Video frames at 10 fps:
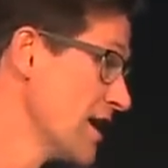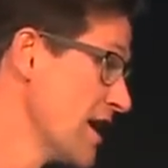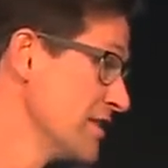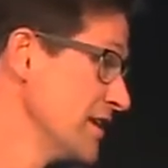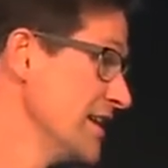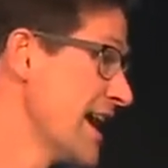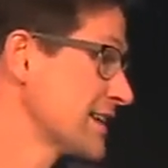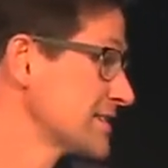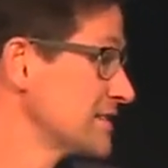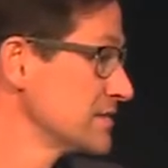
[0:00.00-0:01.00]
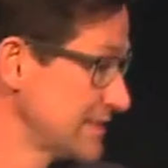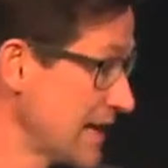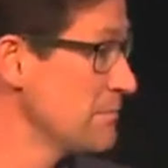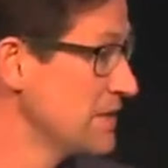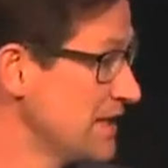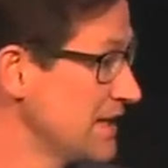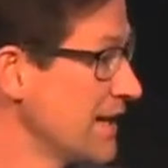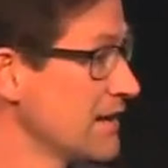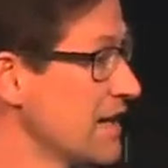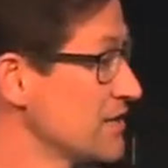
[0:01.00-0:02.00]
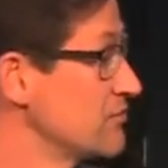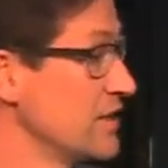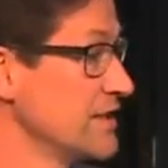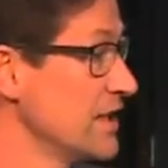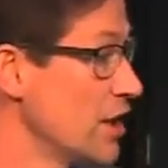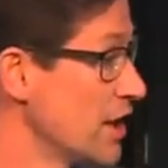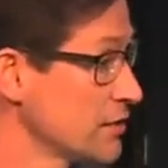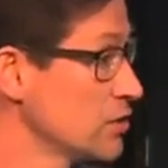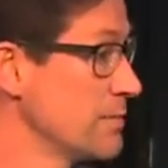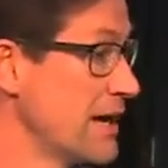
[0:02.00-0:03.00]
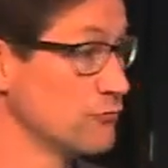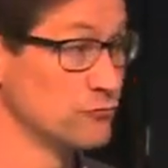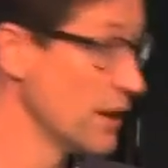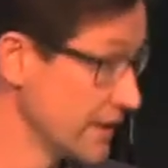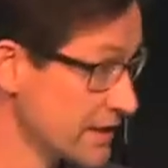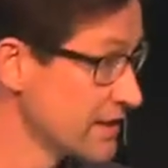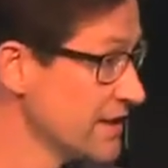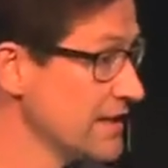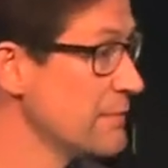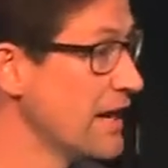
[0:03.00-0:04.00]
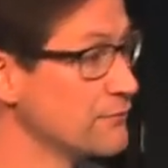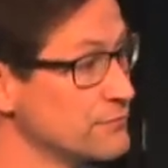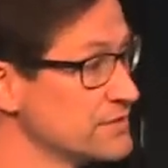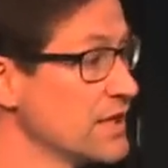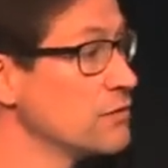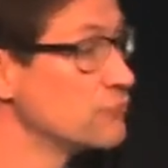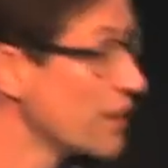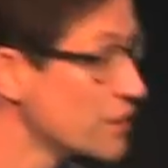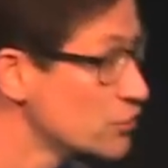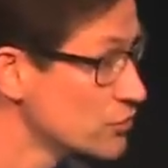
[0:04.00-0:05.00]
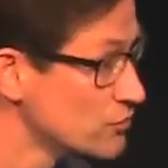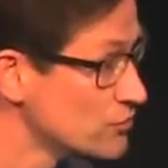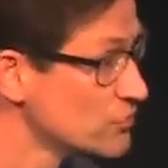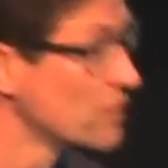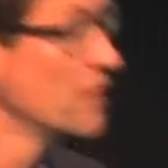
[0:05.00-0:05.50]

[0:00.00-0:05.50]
and the next same media has written an article about running, and then they might sell running shoes.